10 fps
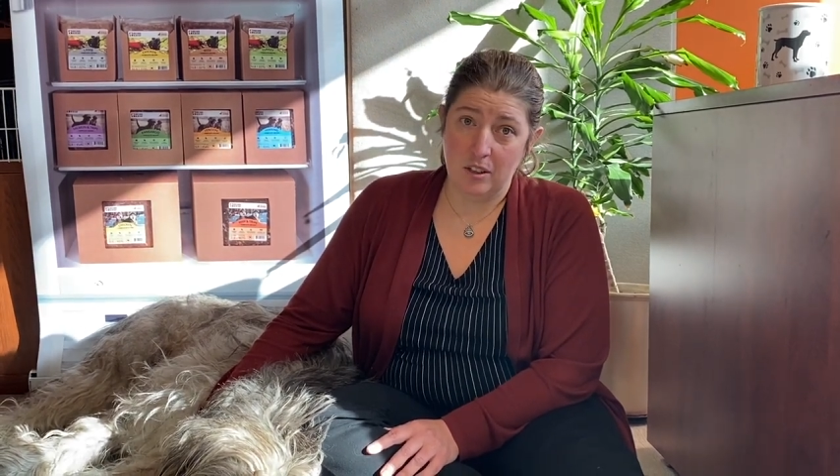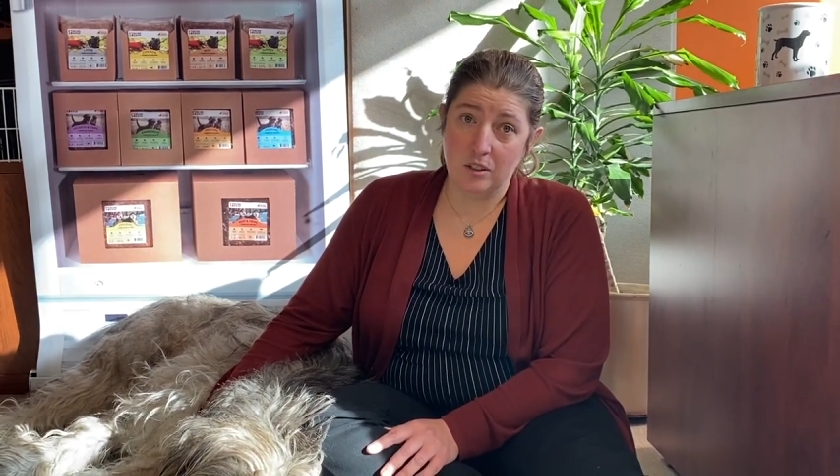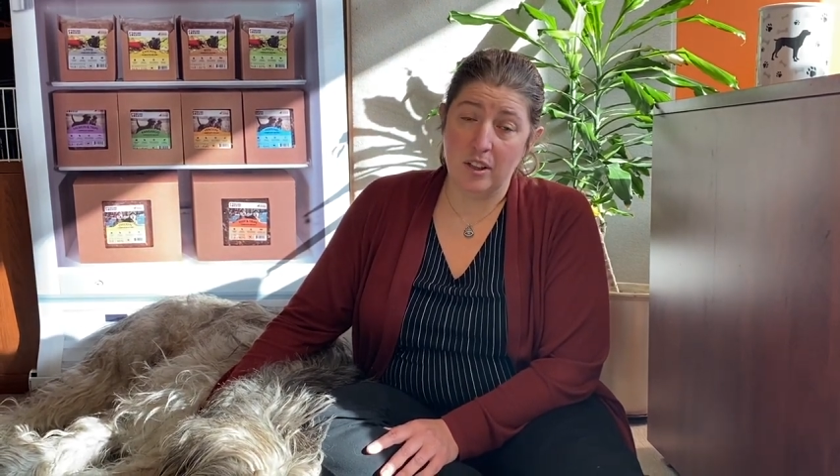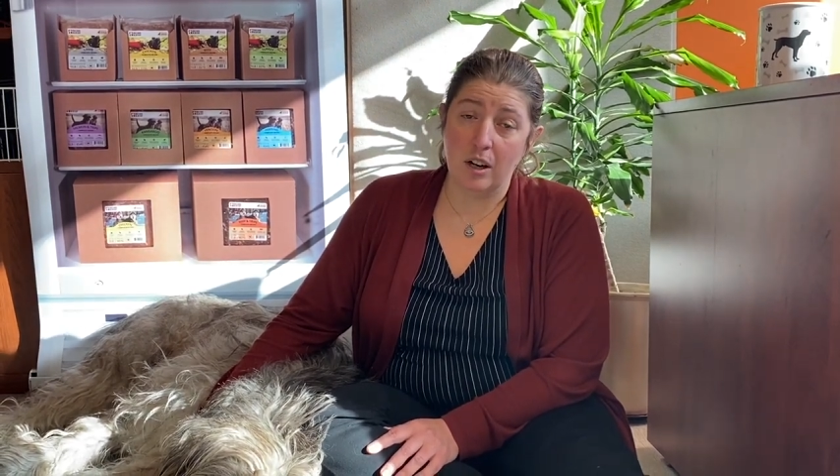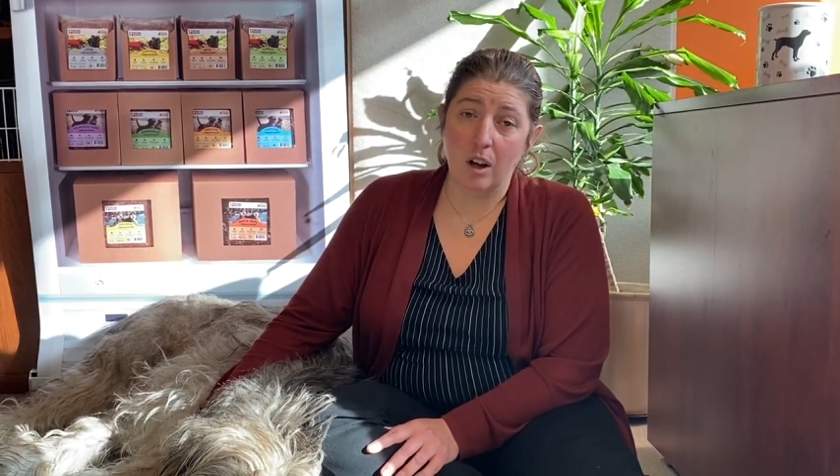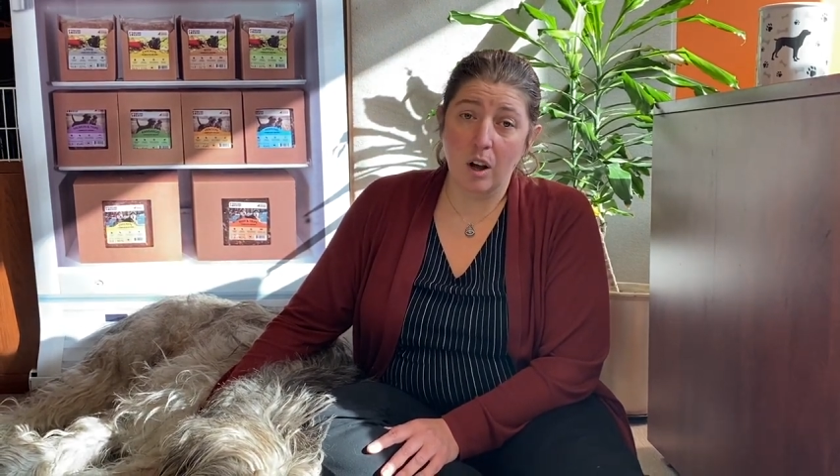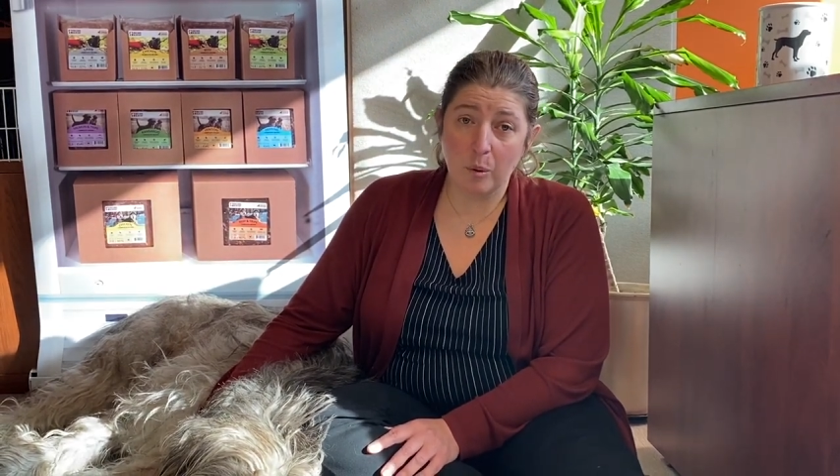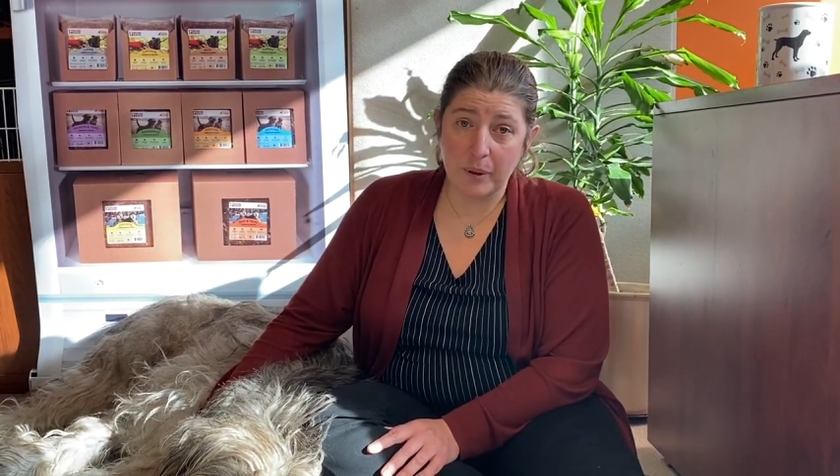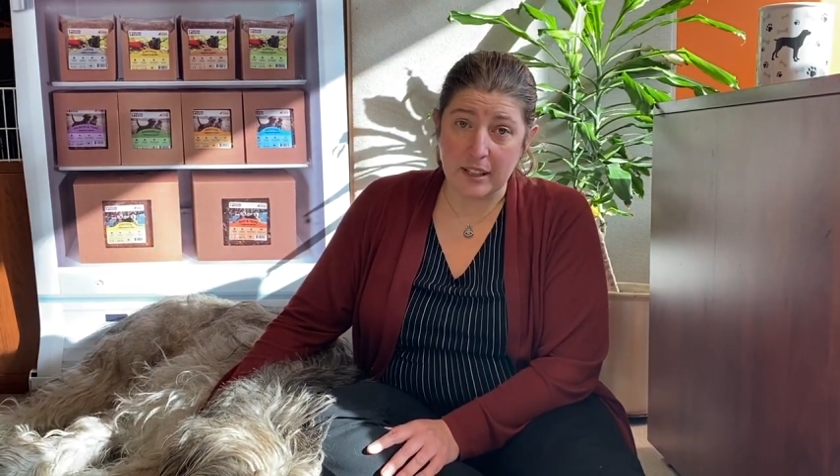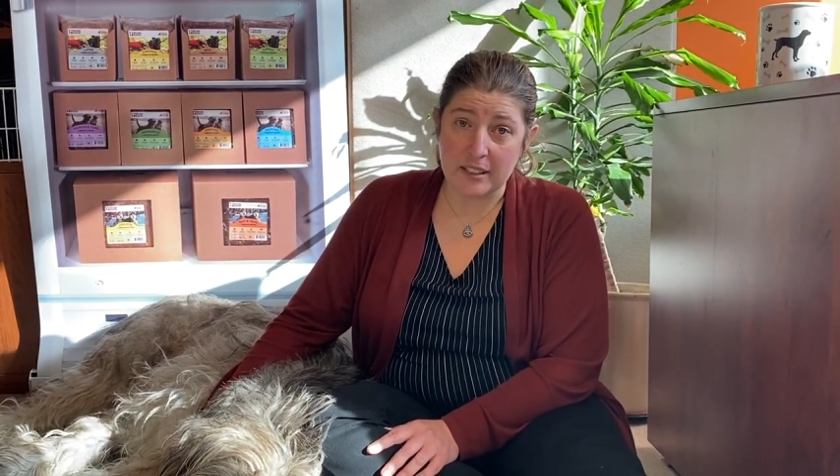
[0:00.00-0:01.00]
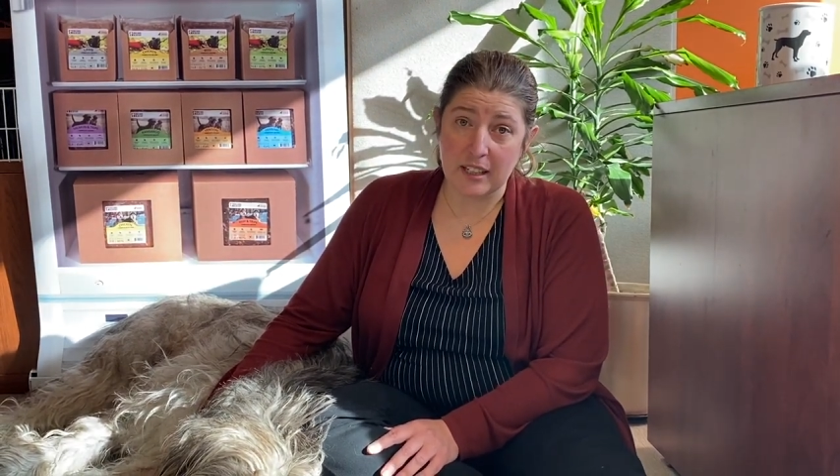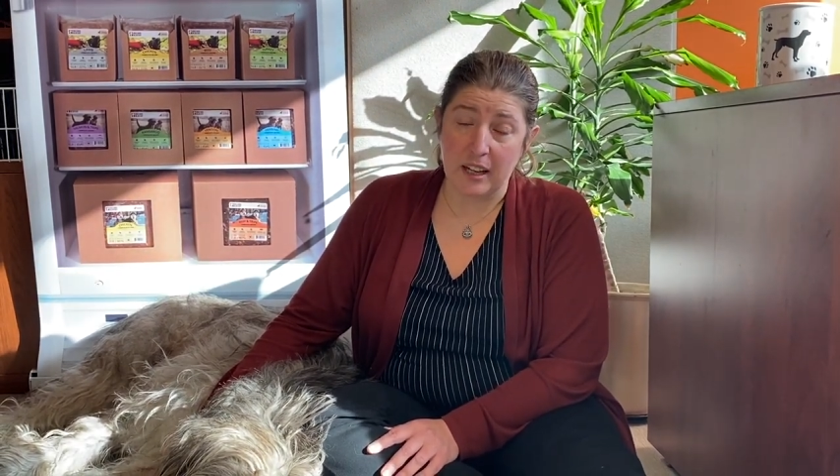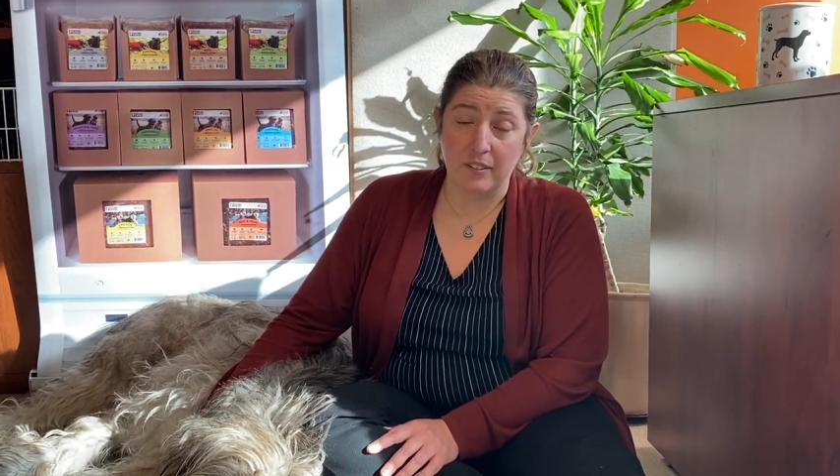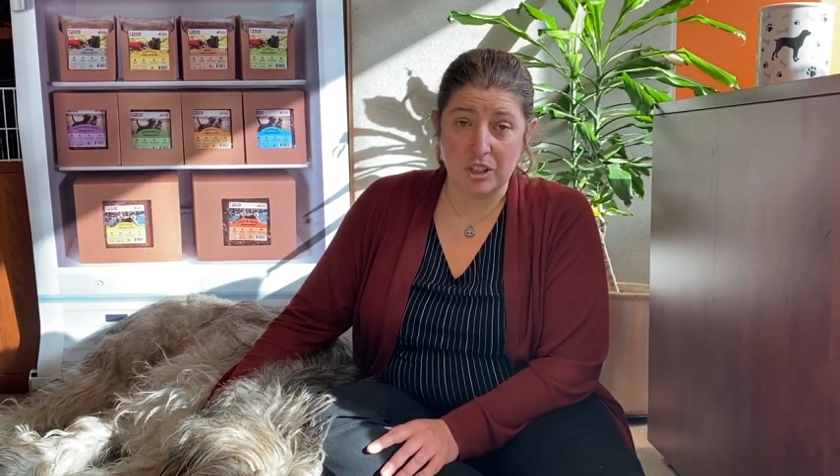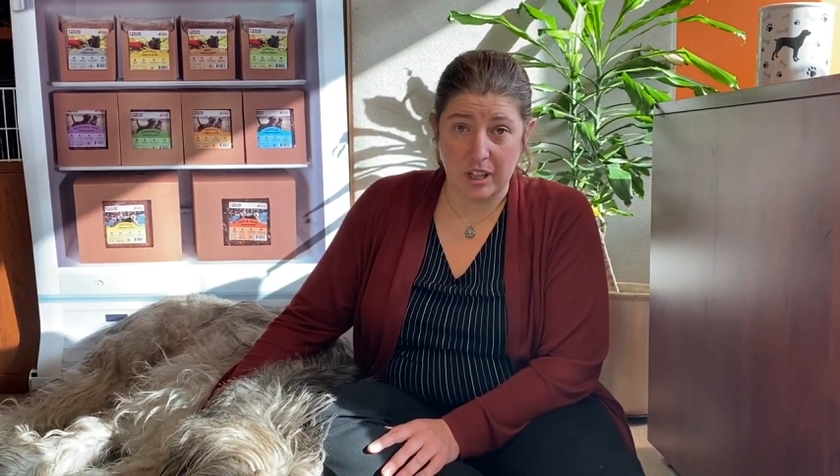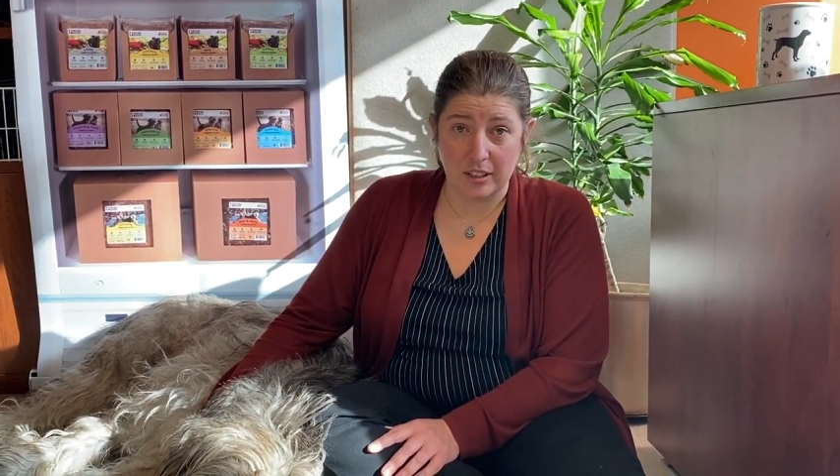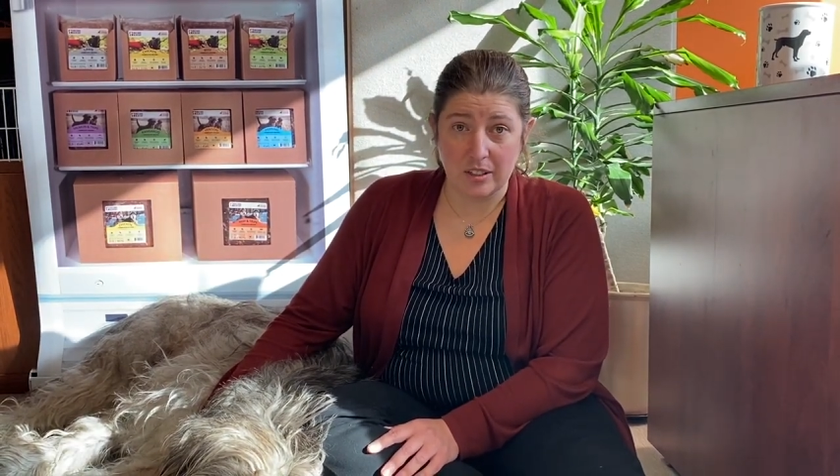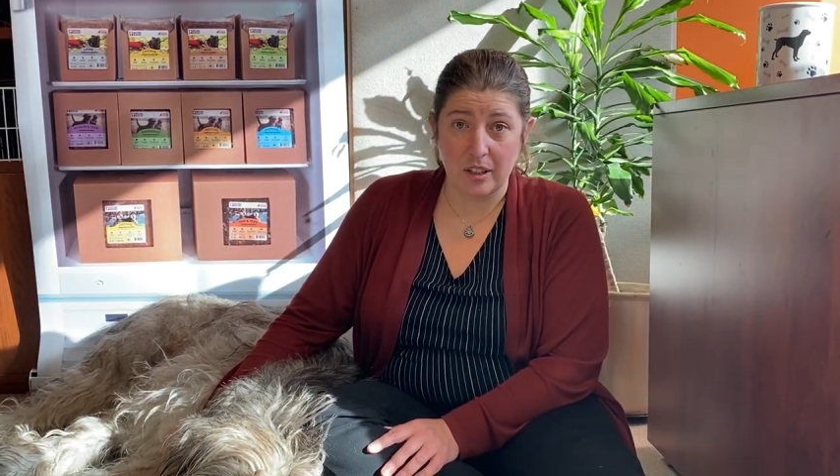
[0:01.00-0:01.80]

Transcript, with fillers: so that all pets can have a chance